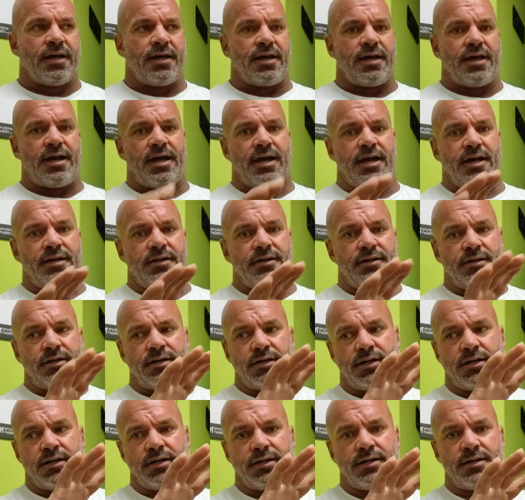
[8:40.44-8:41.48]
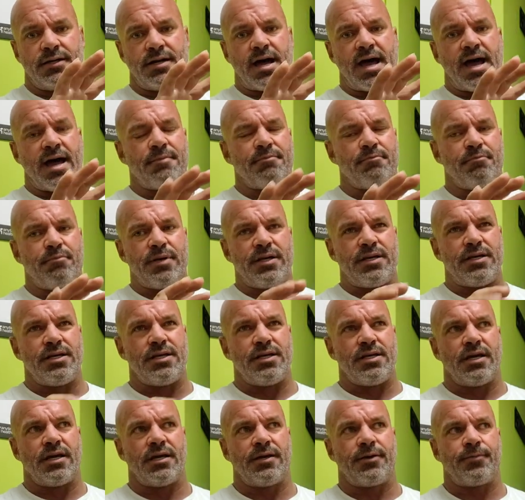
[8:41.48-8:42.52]
and not
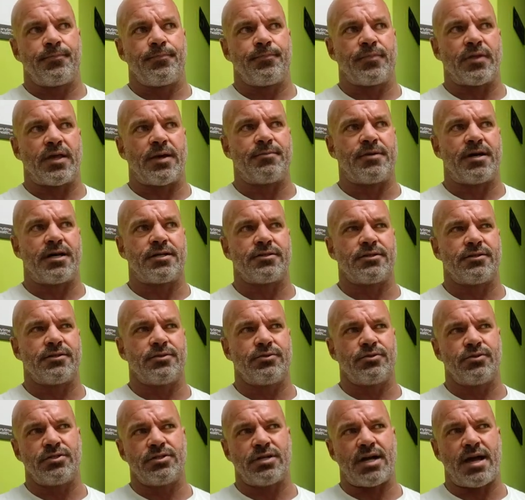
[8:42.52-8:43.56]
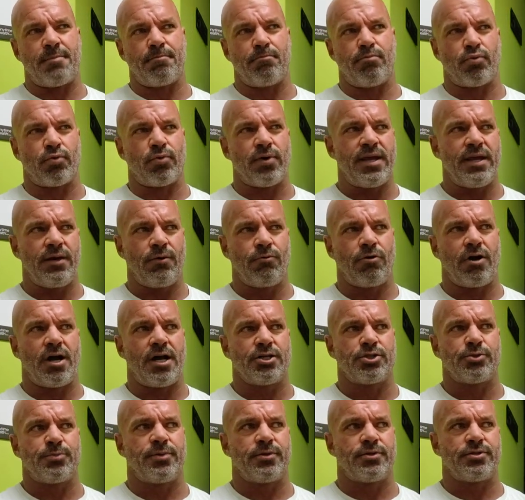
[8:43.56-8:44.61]
be, not
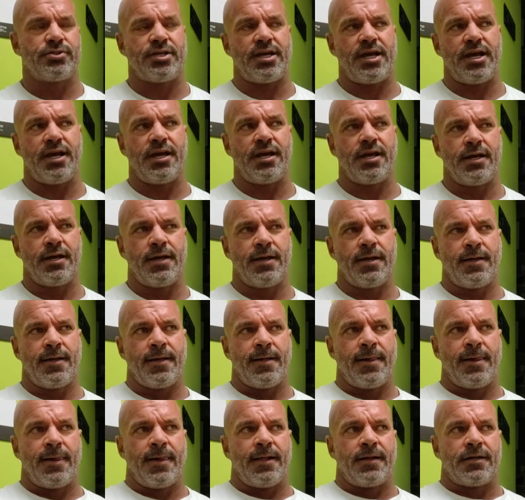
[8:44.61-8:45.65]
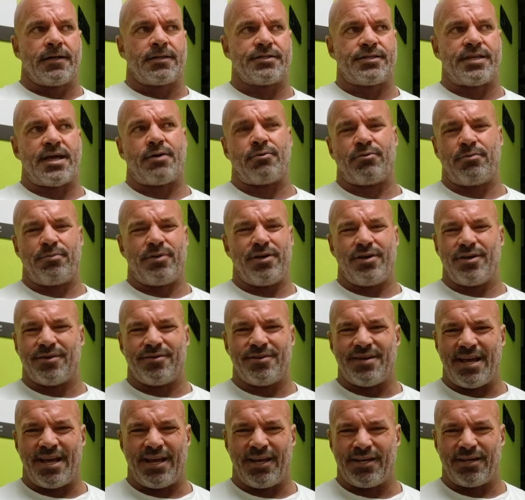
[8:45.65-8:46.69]
brainwashed per se, because that would be
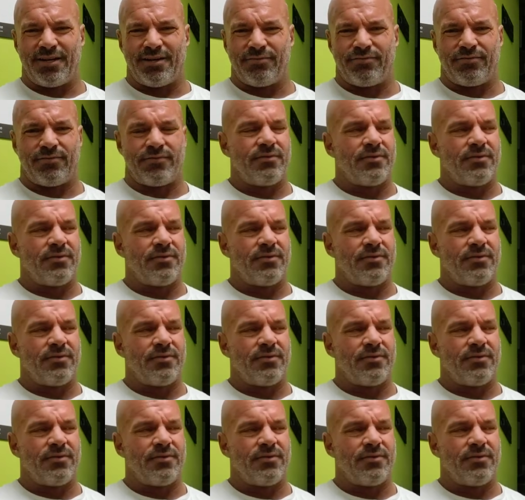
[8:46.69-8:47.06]
negative,